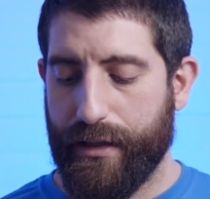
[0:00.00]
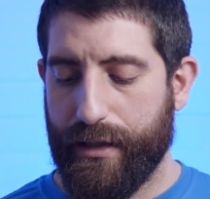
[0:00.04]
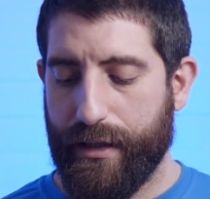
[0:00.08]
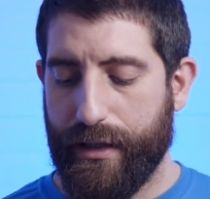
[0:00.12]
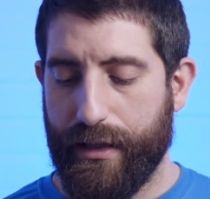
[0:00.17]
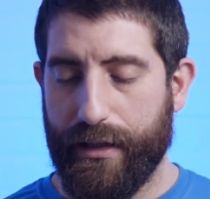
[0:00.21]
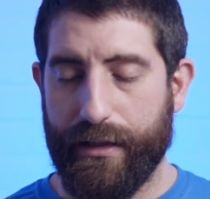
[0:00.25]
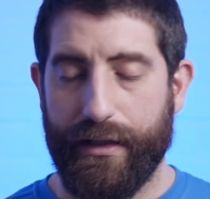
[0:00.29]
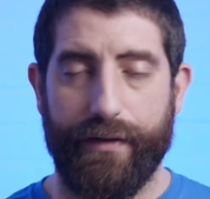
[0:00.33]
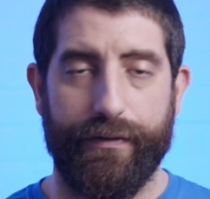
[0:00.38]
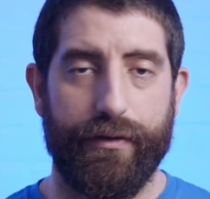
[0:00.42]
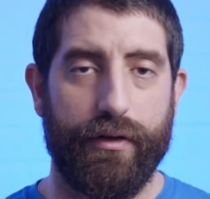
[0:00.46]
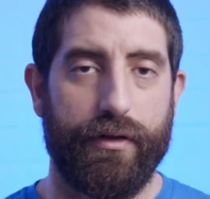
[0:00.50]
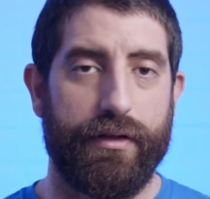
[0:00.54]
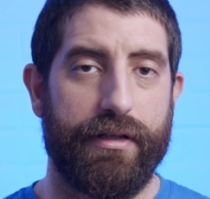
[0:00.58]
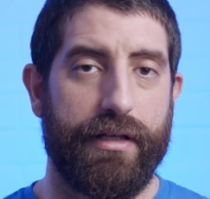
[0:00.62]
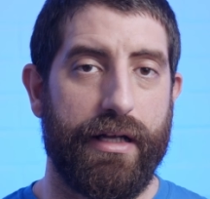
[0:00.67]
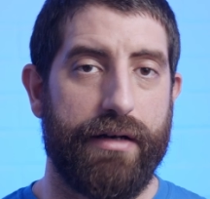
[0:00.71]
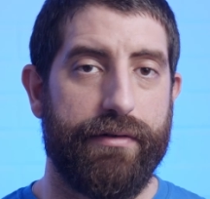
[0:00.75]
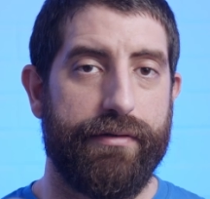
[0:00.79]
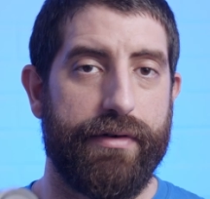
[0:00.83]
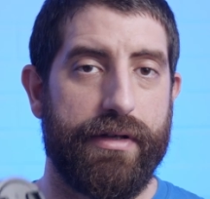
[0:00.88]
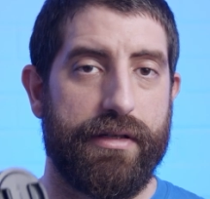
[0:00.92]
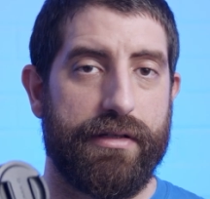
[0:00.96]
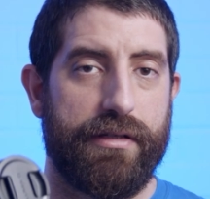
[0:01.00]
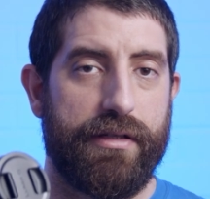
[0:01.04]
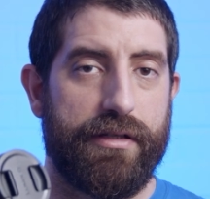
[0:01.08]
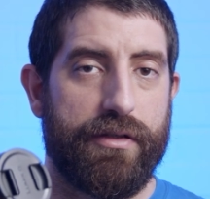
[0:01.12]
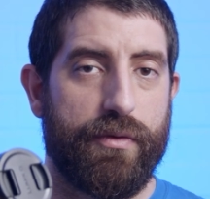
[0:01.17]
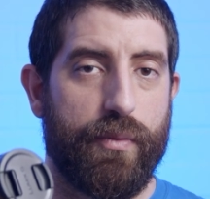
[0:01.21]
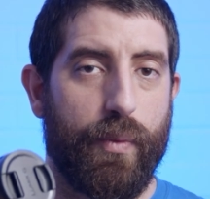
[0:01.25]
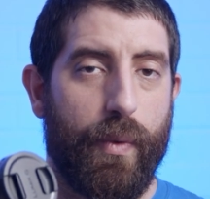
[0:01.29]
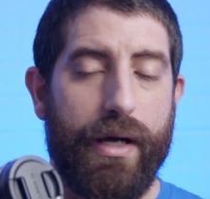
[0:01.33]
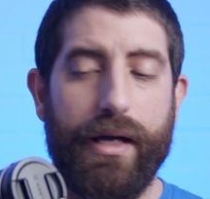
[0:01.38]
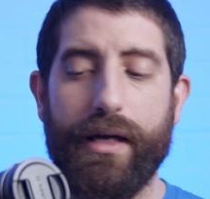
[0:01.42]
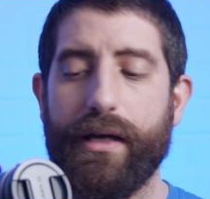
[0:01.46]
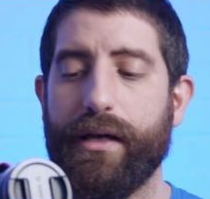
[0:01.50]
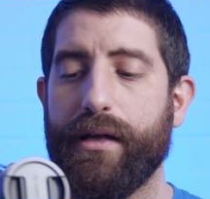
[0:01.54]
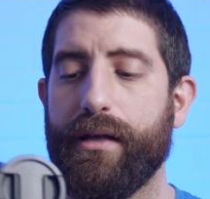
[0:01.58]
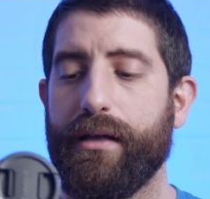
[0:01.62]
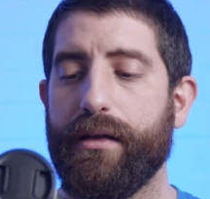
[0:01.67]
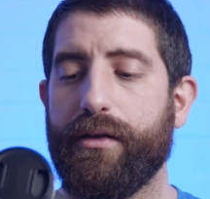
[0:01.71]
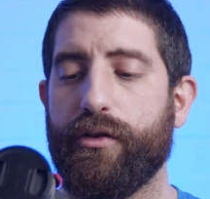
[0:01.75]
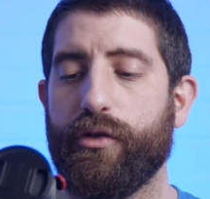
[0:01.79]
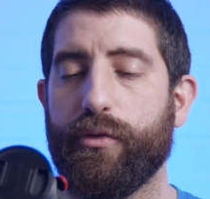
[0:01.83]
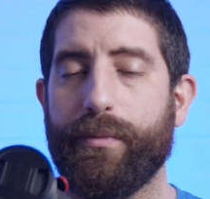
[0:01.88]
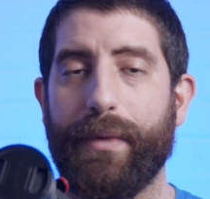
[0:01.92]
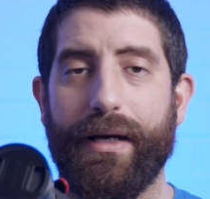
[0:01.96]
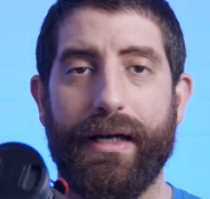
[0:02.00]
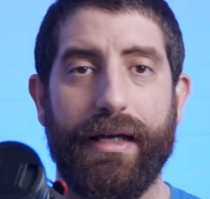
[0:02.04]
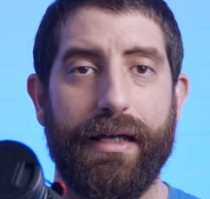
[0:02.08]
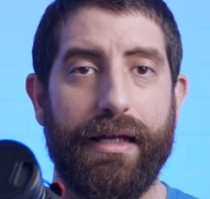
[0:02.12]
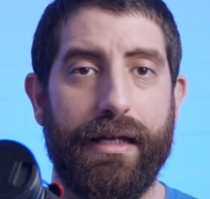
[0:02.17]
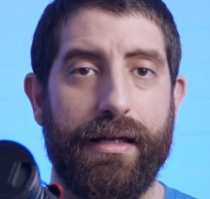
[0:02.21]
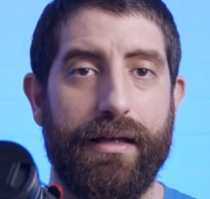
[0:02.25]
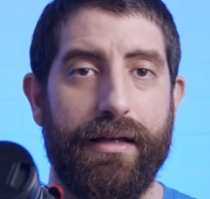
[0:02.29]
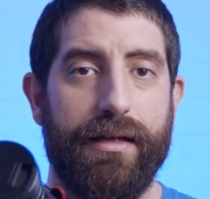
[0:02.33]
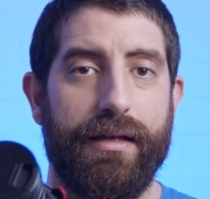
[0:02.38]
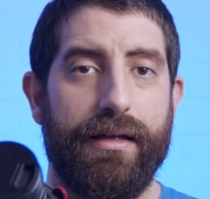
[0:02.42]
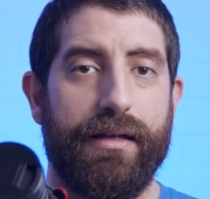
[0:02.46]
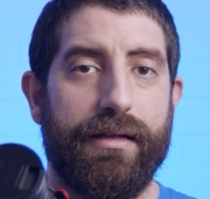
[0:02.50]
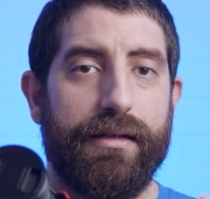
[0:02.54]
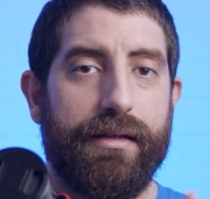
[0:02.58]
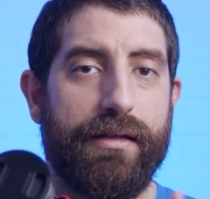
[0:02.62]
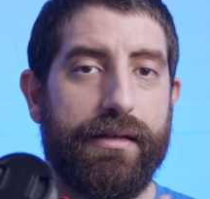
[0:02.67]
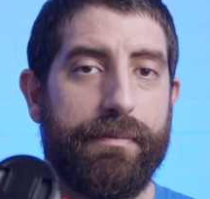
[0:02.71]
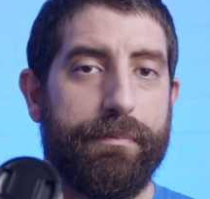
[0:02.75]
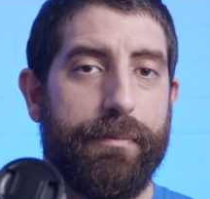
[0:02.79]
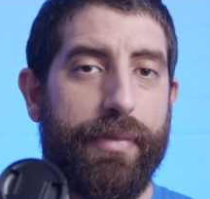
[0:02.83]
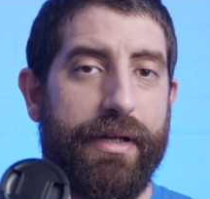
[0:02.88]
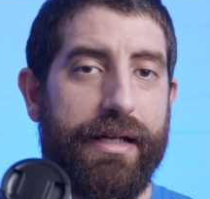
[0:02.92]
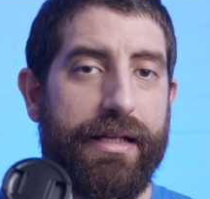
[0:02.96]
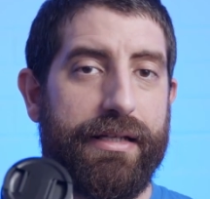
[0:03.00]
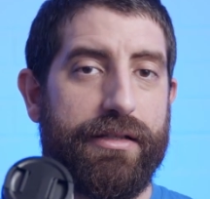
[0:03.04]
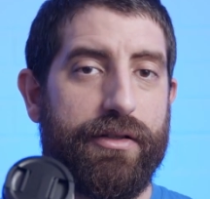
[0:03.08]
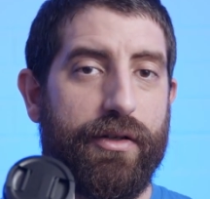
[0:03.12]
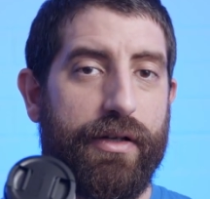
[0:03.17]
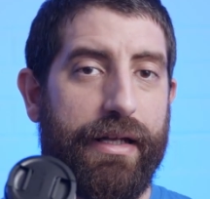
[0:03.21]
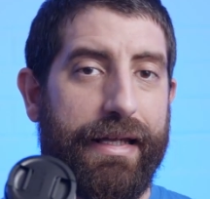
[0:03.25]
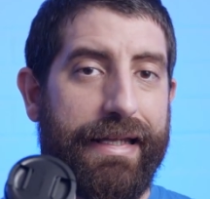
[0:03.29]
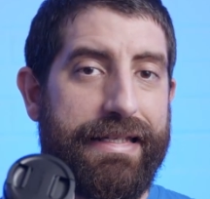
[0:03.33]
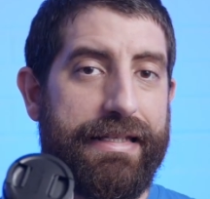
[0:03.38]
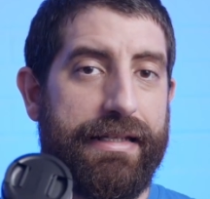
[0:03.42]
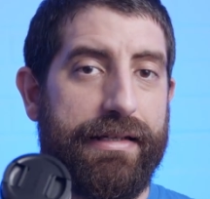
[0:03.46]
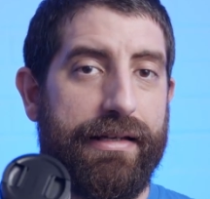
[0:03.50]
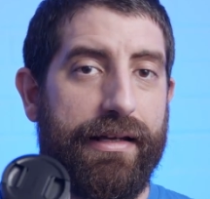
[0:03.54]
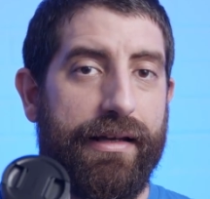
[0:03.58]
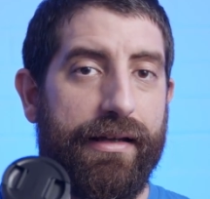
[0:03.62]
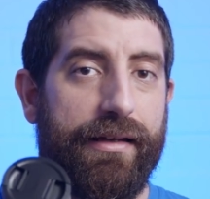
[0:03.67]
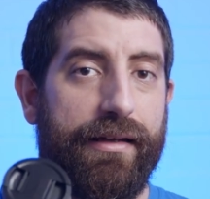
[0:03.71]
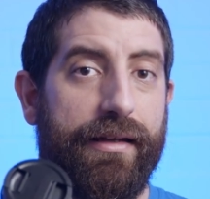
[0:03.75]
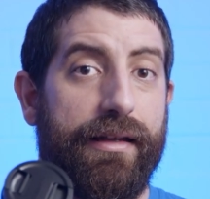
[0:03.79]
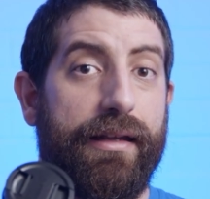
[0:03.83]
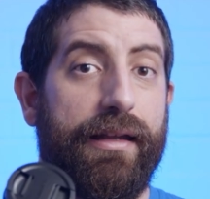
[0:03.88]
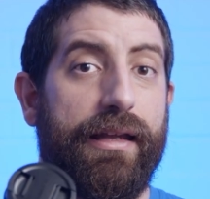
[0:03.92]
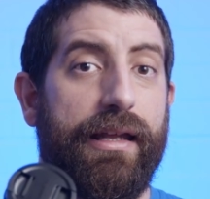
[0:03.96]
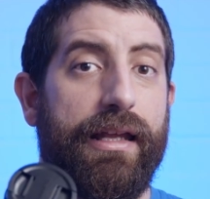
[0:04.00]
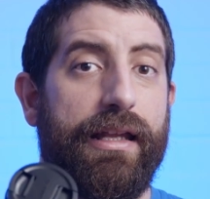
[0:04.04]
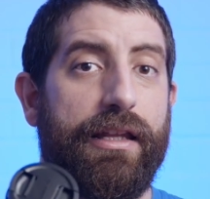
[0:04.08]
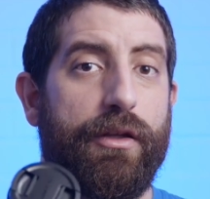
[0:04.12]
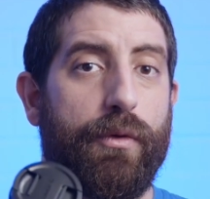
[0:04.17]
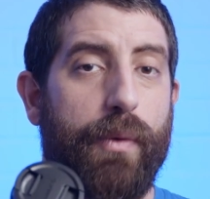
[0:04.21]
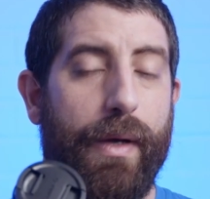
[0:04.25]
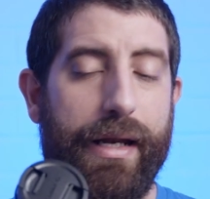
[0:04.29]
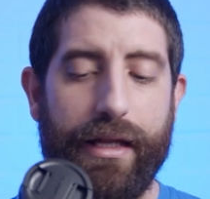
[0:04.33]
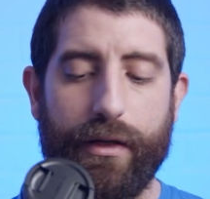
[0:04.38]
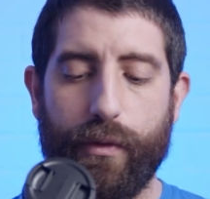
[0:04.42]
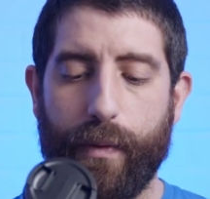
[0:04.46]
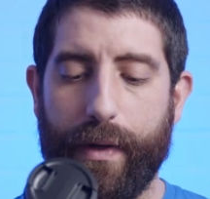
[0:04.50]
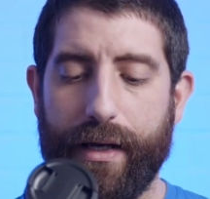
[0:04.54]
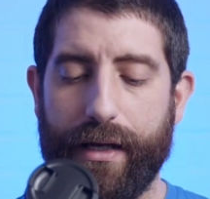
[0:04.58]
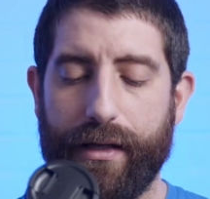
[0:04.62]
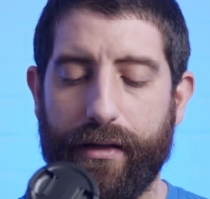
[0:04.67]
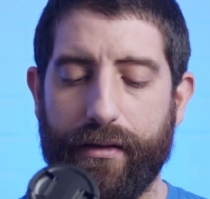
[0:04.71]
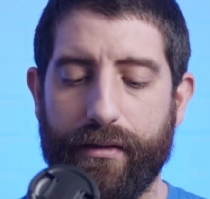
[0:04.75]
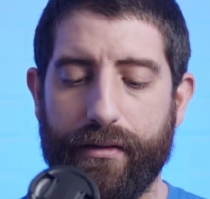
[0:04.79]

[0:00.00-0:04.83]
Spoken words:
I'll give you 10 reasons why to buy the Panasonic G9 in 2020.